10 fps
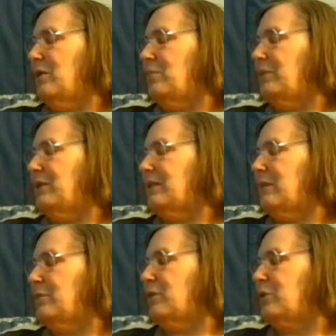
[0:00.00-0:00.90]
be
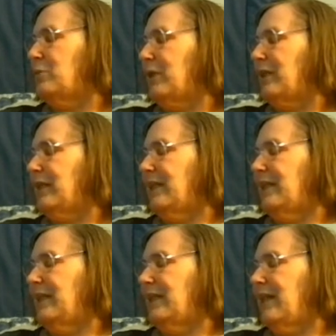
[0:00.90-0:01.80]
temperature
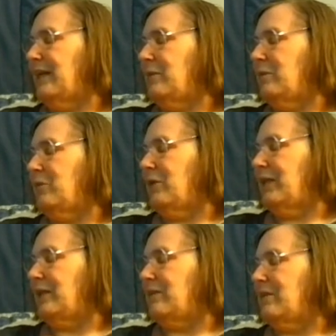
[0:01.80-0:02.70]
regulating and
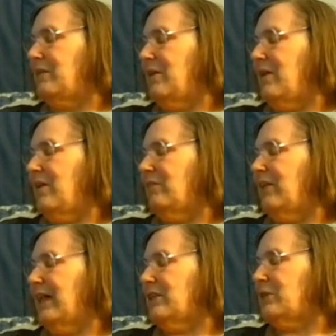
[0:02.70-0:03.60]
lightweight.
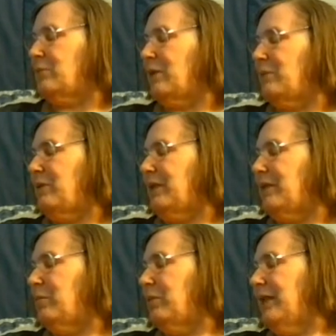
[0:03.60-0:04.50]
Flax or Rami
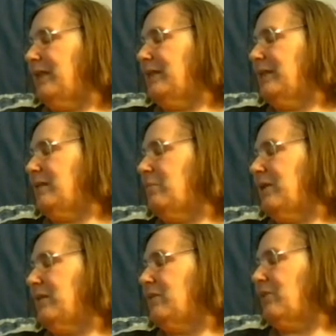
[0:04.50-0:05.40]
in a blend can
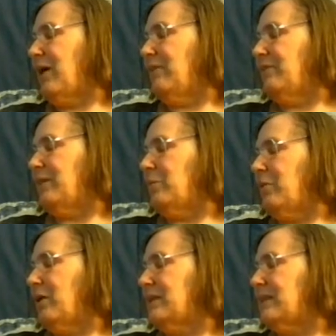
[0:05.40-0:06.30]
make the drafting
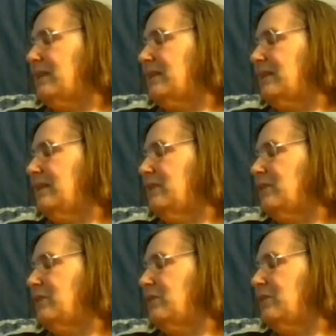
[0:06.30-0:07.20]
process
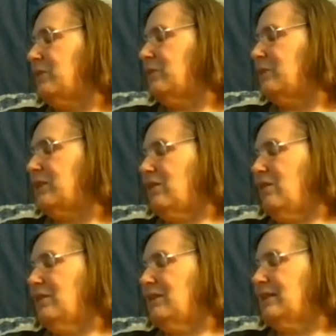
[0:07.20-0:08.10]
easier due to its
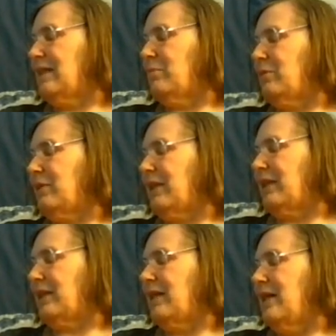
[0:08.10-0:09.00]
long staple length,